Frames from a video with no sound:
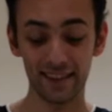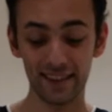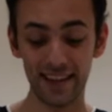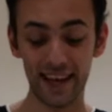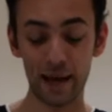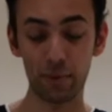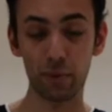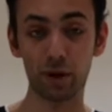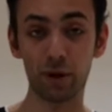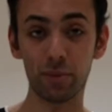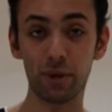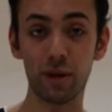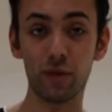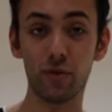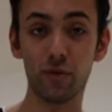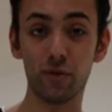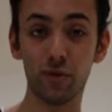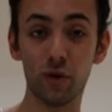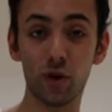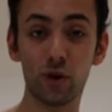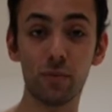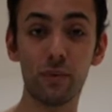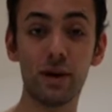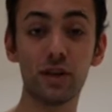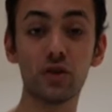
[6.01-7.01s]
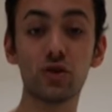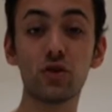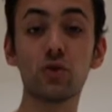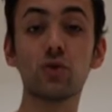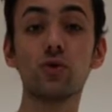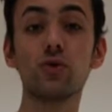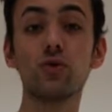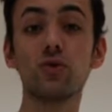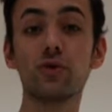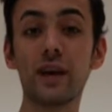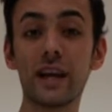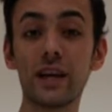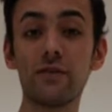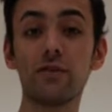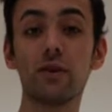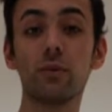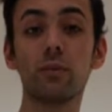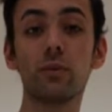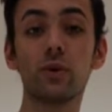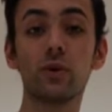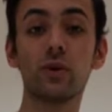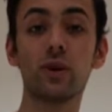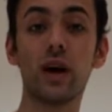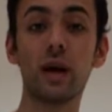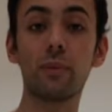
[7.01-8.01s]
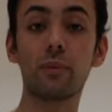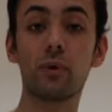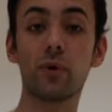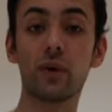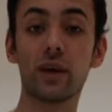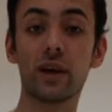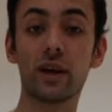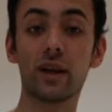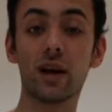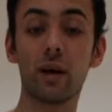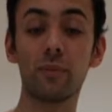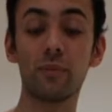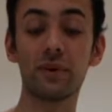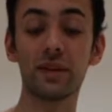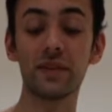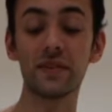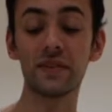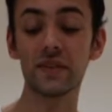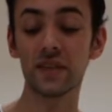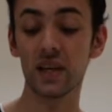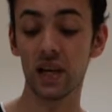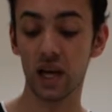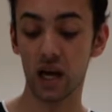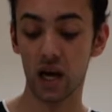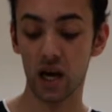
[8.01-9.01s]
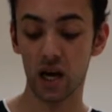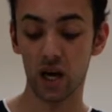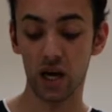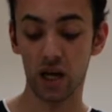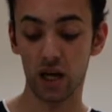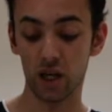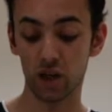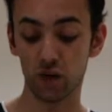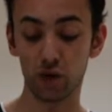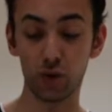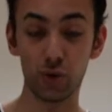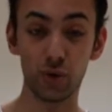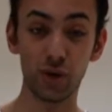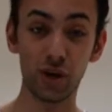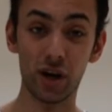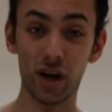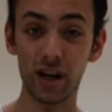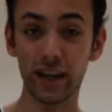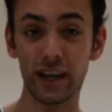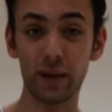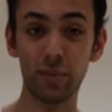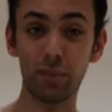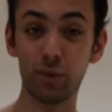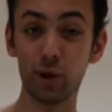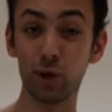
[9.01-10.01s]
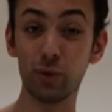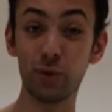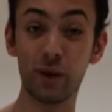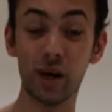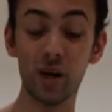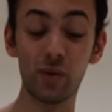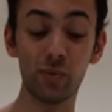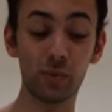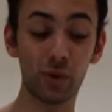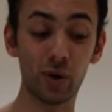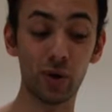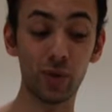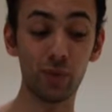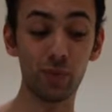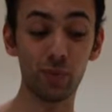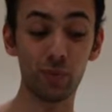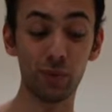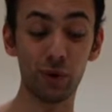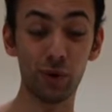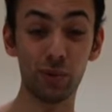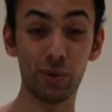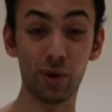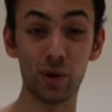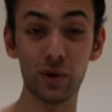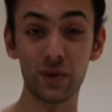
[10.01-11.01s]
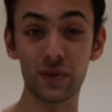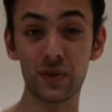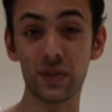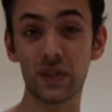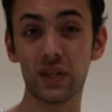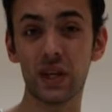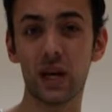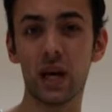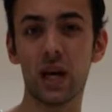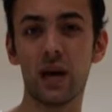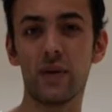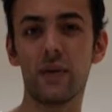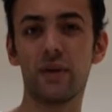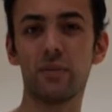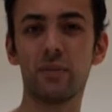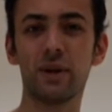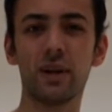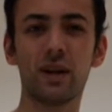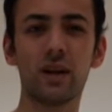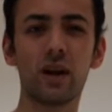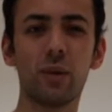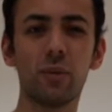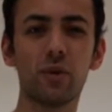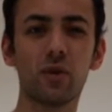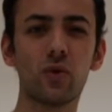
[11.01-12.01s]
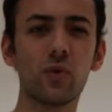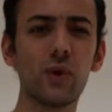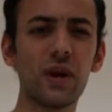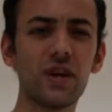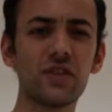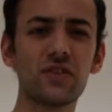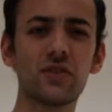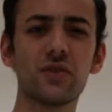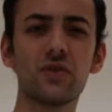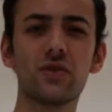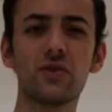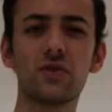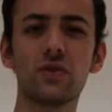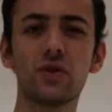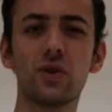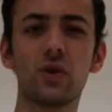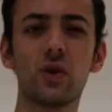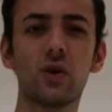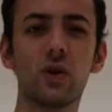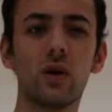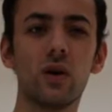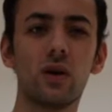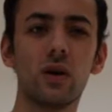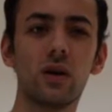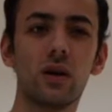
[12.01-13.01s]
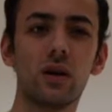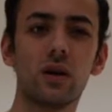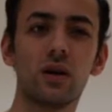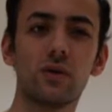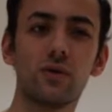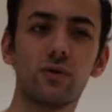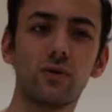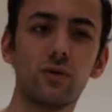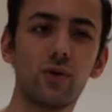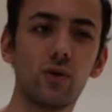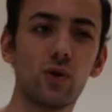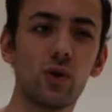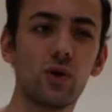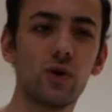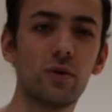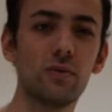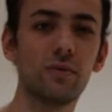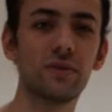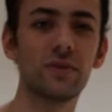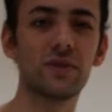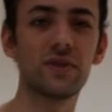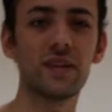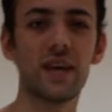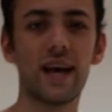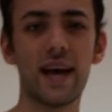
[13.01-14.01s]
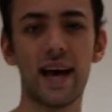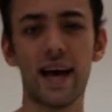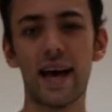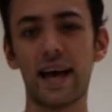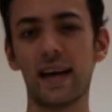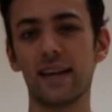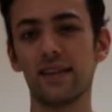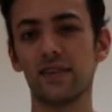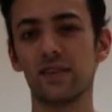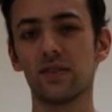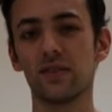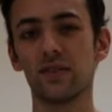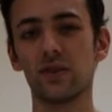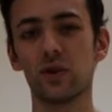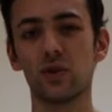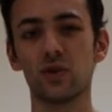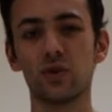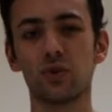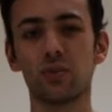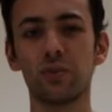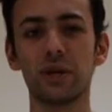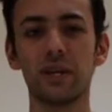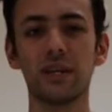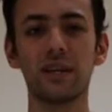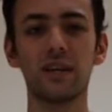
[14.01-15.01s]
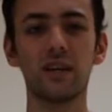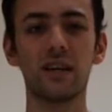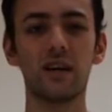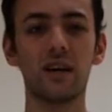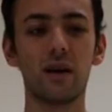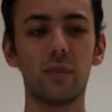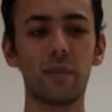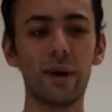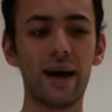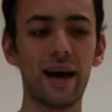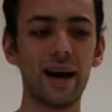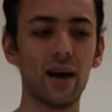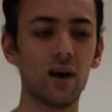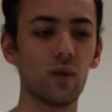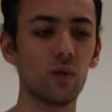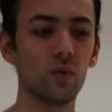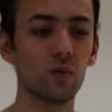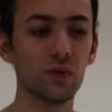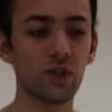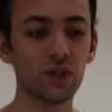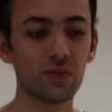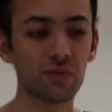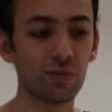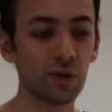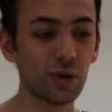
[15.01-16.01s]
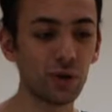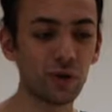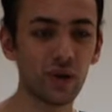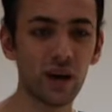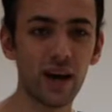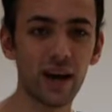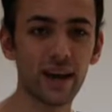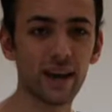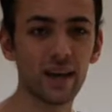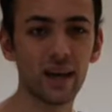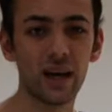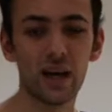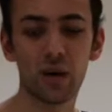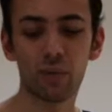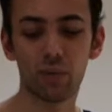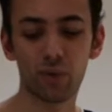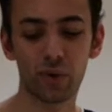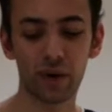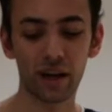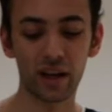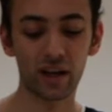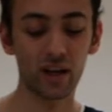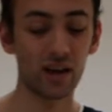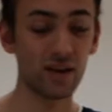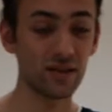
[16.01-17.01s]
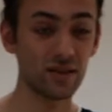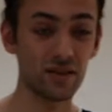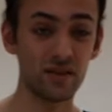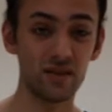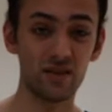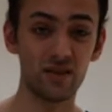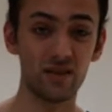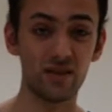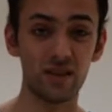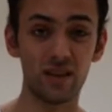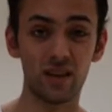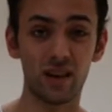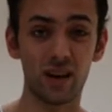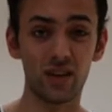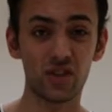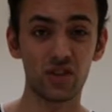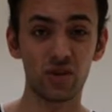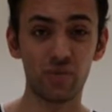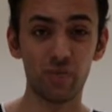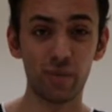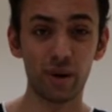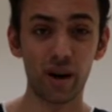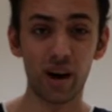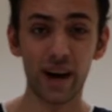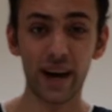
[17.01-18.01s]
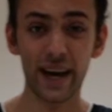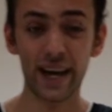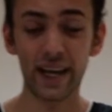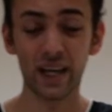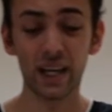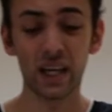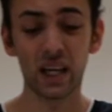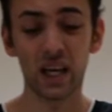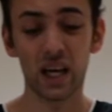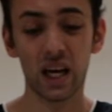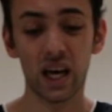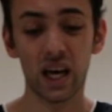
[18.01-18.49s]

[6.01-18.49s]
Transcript: Today I'm going to be reviewing my two favourite blue light blocking companies, TrueDark and Blueblox. There have been a couple of questions on forums and social media about which blue light blocking glasses I should buy.